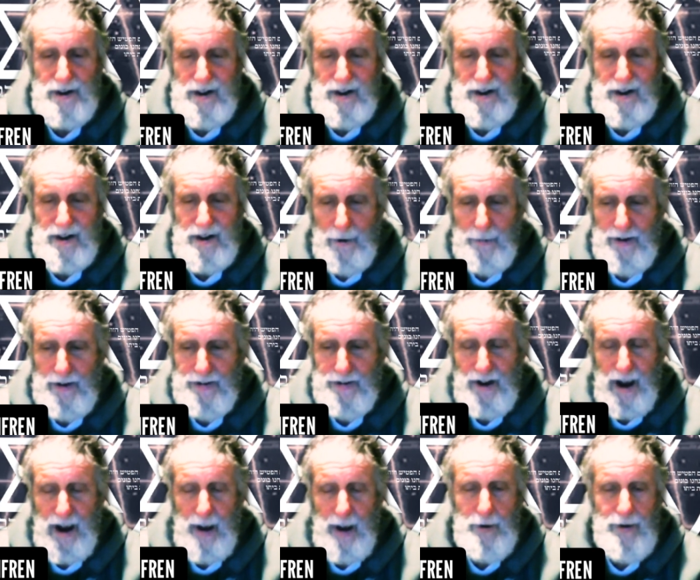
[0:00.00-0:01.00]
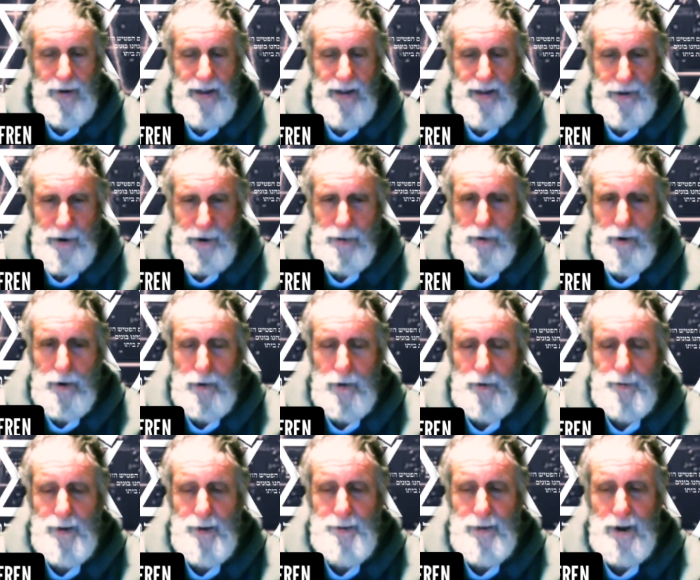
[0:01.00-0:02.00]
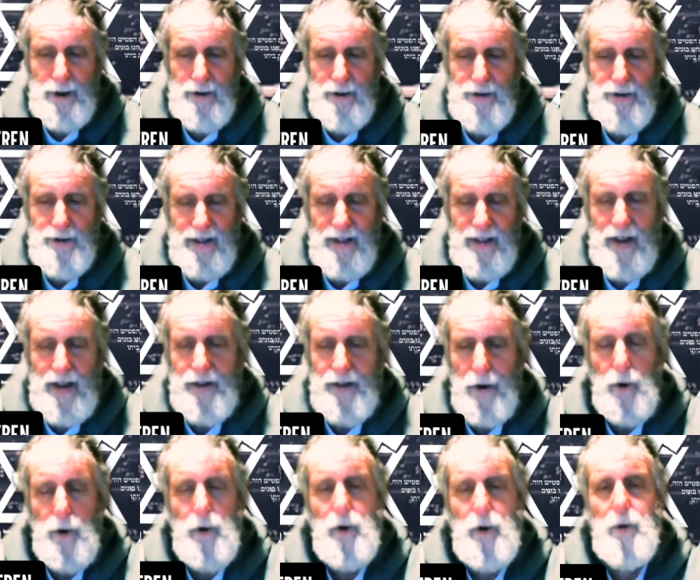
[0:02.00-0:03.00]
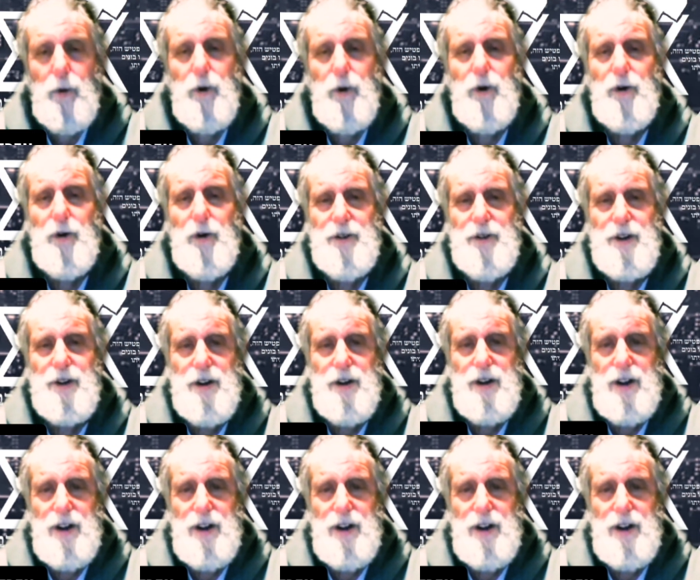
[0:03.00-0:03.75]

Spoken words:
There'll be a time when that third one will be built, and then the whole world